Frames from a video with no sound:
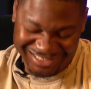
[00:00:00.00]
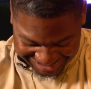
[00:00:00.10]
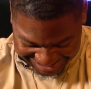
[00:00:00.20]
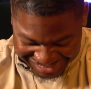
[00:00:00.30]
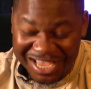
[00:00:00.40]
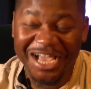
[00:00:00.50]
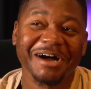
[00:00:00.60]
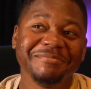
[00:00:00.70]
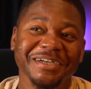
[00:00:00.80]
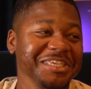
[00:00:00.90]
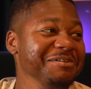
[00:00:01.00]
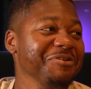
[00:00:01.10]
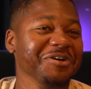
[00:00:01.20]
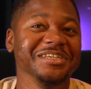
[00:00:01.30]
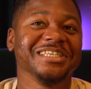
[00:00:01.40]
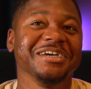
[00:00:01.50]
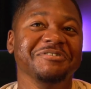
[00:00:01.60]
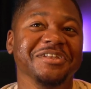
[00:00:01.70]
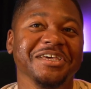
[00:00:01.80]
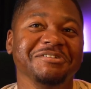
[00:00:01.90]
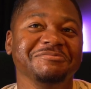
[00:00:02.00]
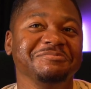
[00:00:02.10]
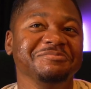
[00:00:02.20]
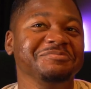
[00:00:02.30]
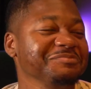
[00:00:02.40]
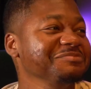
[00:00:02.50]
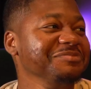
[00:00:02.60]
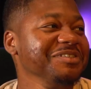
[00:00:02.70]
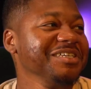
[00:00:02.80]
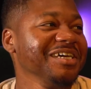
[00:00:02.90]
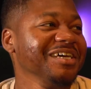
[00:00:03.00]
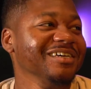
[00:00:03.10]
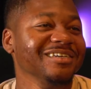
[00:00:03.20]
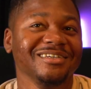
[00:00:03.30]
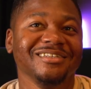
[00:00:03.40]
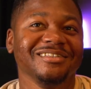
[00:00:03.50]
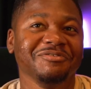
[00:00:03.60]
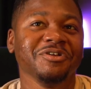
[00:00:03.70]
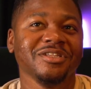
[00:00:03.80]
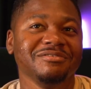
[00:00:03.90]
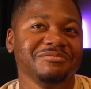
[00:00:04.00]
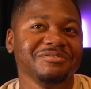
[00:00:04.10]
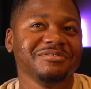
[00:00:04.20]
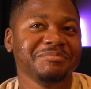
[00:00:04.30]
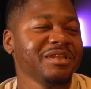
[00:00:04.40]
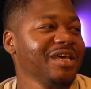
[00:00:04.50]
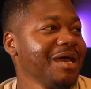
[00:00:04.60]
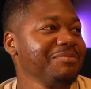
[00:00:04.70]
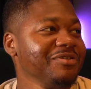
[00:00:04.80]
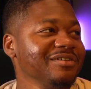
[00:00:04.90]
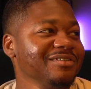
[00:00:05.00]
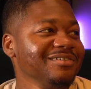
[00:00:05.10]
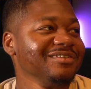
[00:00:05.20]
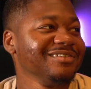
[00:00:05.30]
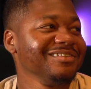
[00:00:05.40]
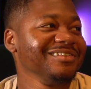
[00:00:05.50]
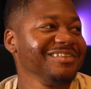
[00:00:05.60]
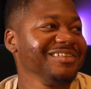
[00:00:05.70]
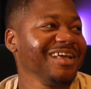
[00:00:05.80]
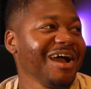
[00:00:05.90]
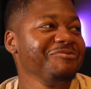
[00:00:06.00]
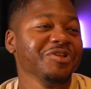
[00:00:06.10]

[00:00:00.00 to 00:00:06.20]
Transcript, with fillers: yeah. I'm gonna get YoungBoy on the set one day. Yeah. Really? Yeah. Please, I hope you get to interview him. I